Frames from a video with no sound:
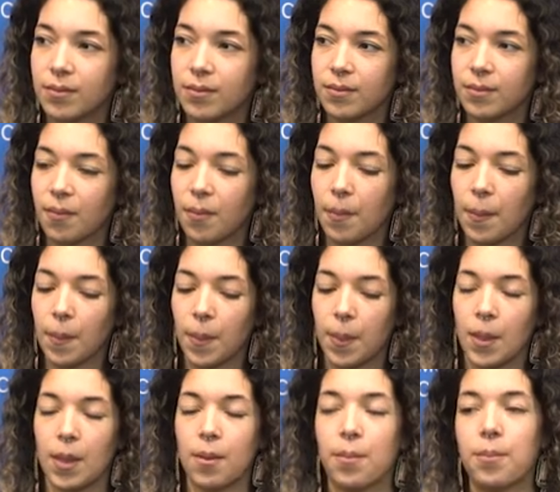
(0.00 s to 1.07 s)

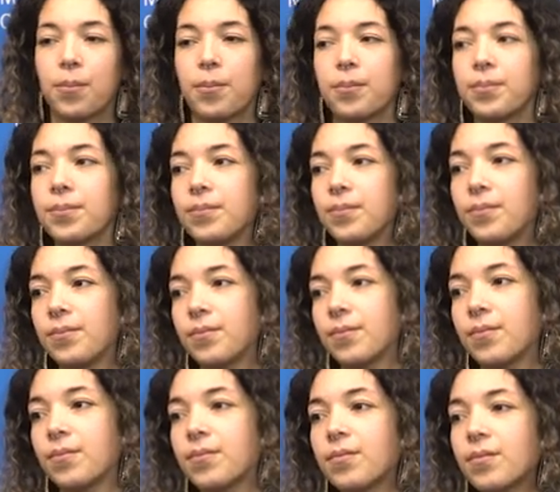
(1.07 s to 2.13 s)

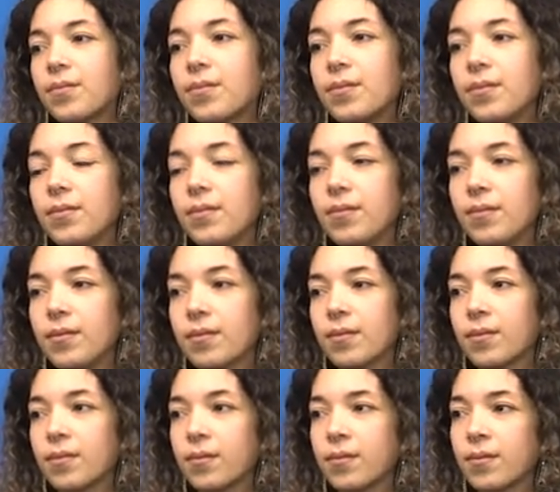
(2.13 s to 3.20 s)

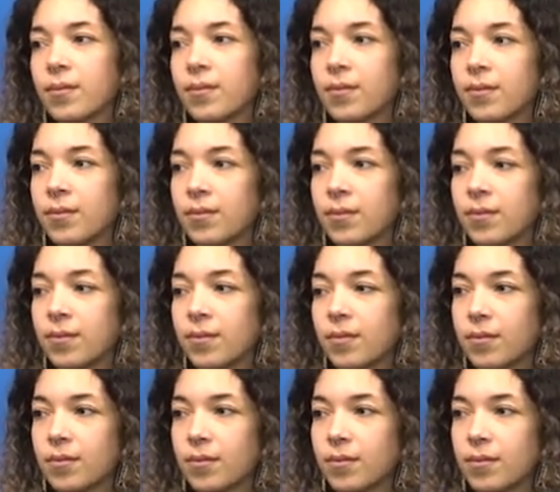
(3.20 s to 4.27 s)

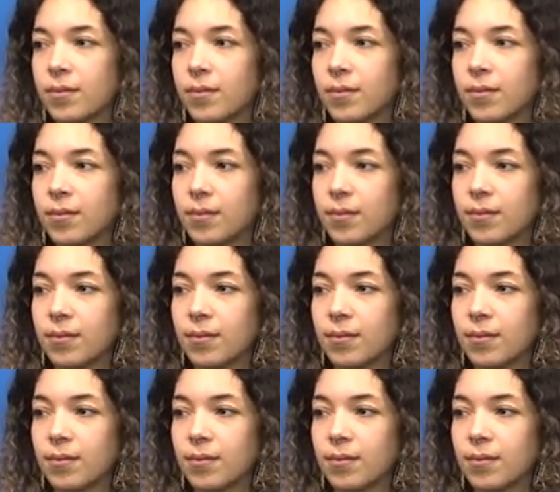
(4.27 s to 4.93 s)
No words are spoken by the person on screen.